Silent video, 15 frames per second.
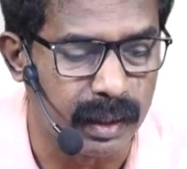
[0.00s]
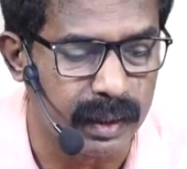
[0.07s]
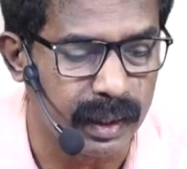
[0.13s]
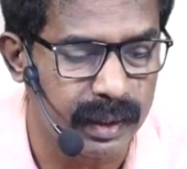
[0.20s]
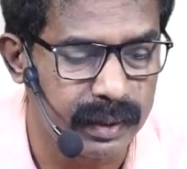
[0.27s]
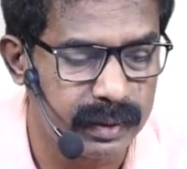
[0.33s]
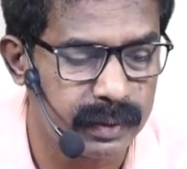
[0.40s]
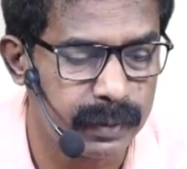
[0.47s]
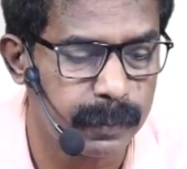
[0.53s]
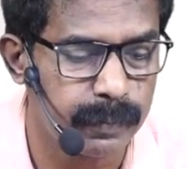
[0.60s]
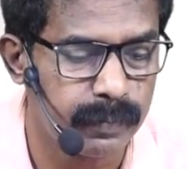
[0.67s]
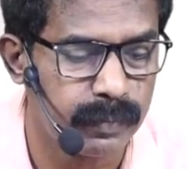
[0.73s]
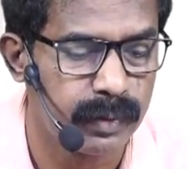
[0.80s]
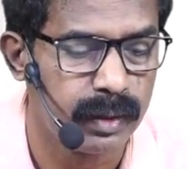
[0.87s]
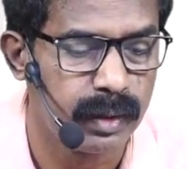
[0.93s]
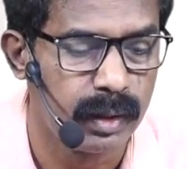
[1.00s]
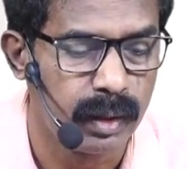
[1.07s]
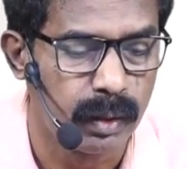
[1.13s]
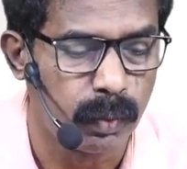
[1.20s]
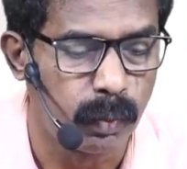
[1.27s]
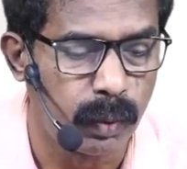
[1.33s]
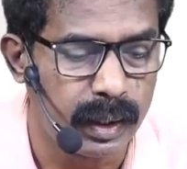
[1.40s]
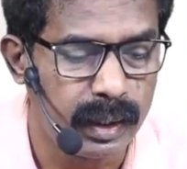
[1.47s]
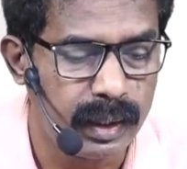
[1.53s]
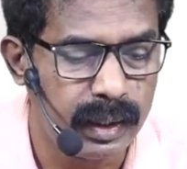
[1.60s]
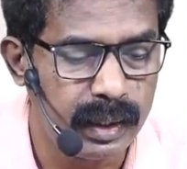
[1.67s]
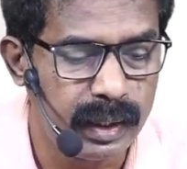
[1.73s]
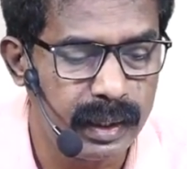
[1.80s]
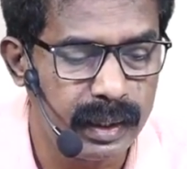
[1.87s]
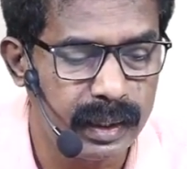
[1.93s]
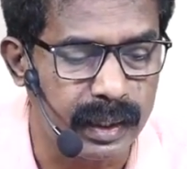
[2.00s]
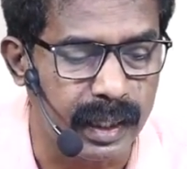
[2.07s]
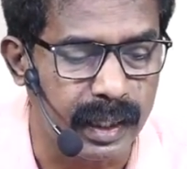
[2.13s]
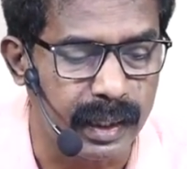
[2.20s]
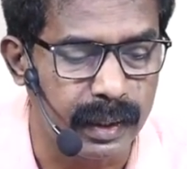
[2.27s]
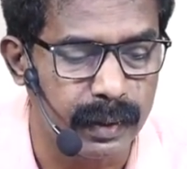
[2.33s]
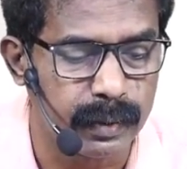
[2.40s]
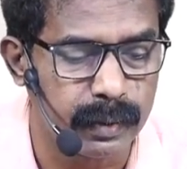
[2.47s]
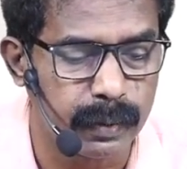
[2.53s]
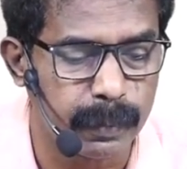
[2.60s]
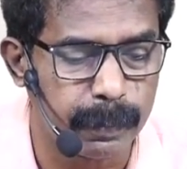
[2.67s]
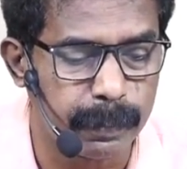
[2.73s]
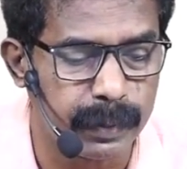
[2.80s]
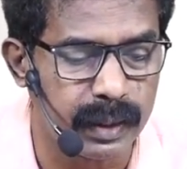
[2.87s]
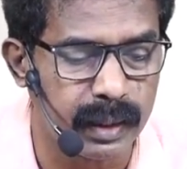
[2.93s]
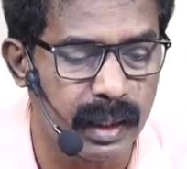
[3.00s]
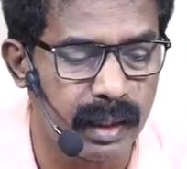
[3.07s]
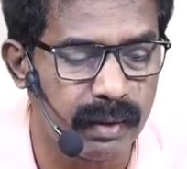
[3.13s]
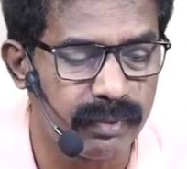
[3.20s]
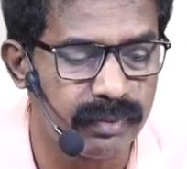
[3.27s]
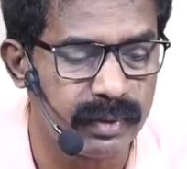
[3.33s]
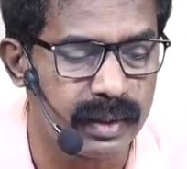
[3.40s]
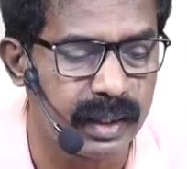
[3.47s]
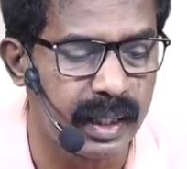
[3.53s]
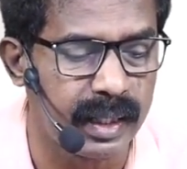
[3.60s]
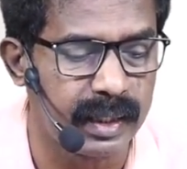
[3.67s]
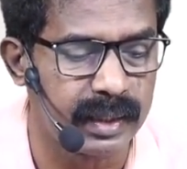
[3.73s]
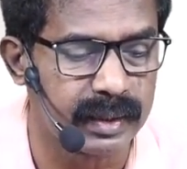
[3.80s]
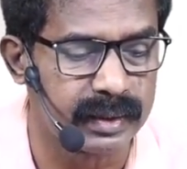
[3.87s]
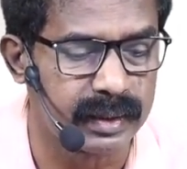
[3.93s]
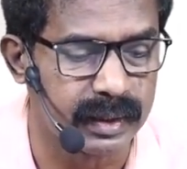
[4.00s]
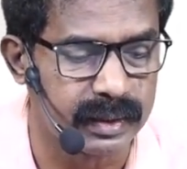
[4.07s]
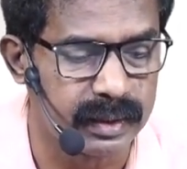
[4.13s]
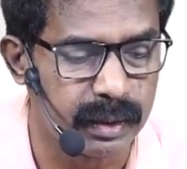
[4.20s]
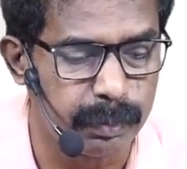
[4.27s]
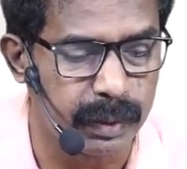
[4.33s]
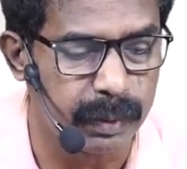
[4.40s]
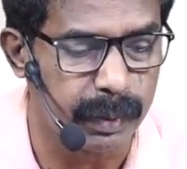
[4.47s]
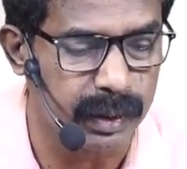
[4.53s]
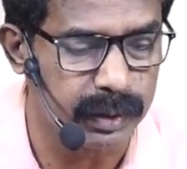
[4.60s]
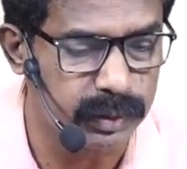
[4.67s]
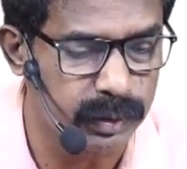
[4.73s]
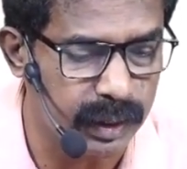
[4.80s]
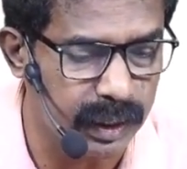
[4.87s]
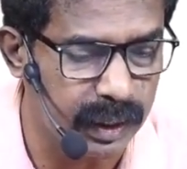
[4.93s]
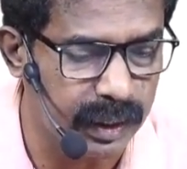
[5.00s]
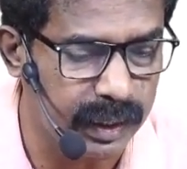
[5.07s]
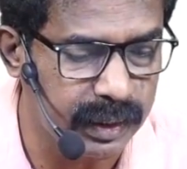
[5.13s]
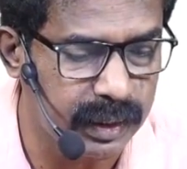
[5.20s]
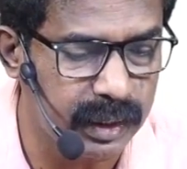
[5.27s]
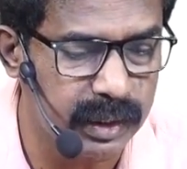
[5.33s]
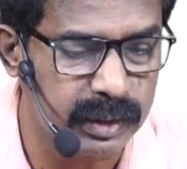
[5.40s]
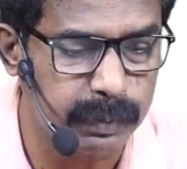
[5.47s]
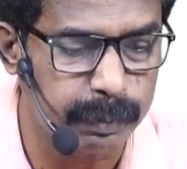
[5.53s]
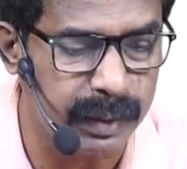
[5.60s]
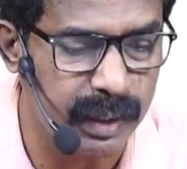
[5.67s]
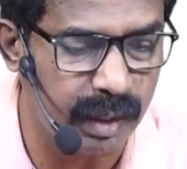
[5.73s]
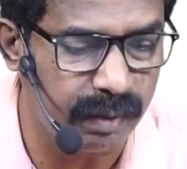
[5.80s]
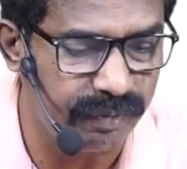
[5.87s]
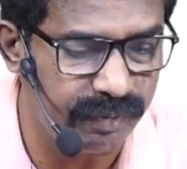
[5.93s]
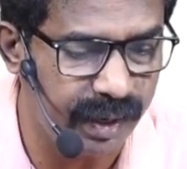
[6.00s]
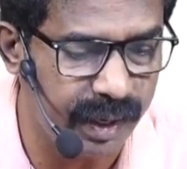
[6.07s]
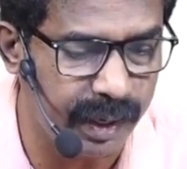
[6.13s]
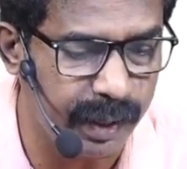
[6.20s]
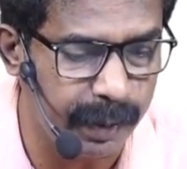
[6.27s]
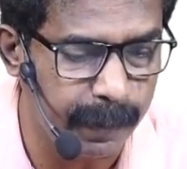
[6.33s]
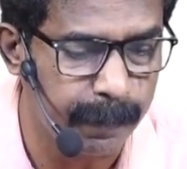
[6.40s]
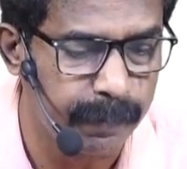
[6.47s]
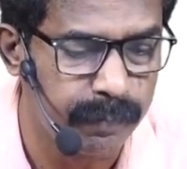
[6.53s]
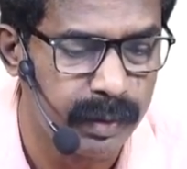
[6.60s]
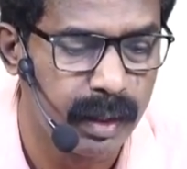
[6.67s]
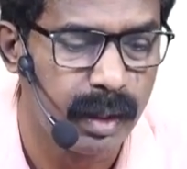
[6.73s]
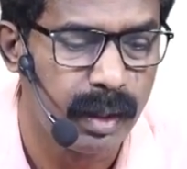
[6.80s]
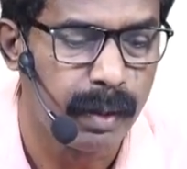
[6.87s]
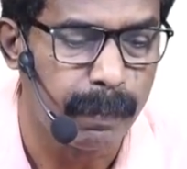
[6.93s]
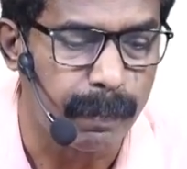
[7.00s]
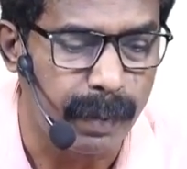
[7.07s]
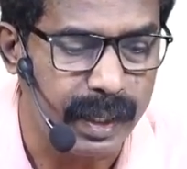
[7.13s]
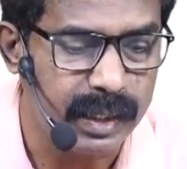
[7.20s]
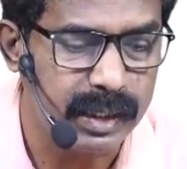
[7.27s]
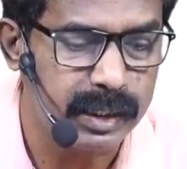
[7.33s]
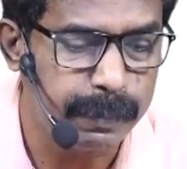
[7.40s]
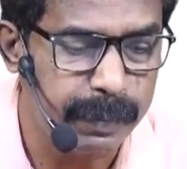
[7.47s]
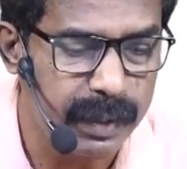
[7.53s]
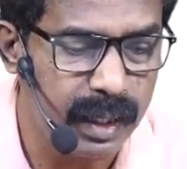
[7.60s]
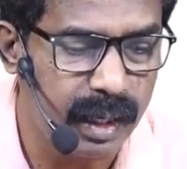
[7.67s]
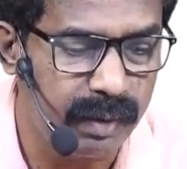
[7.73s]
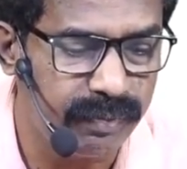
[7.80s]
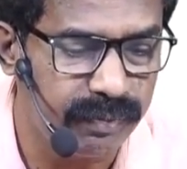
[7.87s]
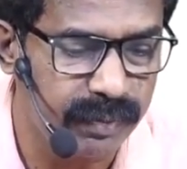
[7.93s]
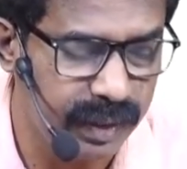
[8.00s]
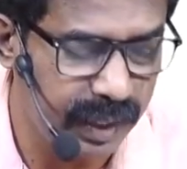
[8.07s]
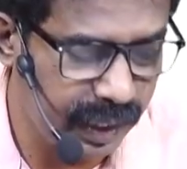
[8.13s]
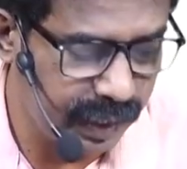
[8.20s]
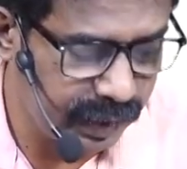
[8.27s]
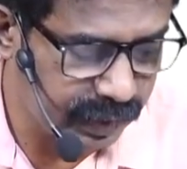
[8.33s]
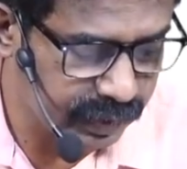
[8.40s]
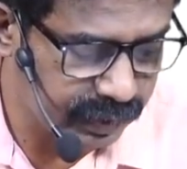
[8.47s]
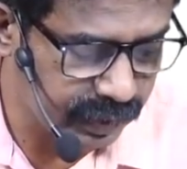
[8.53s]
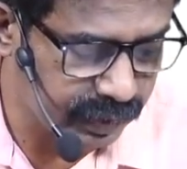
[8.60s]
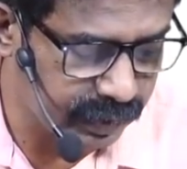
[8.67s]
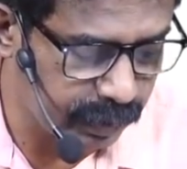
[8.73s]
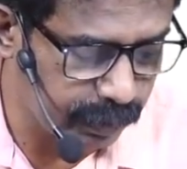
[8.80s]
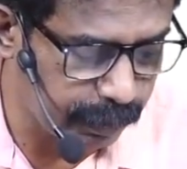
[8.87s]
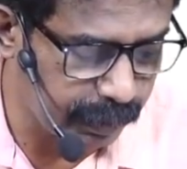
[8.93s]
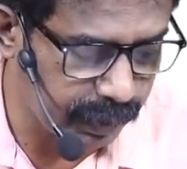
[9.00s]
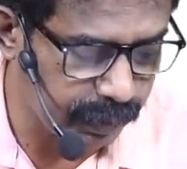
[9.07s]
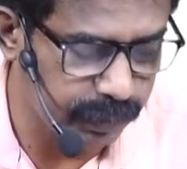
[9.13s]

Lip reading: right? Only A, P of A intersection B bar. So you can write it as P of A minus P of A intersection B.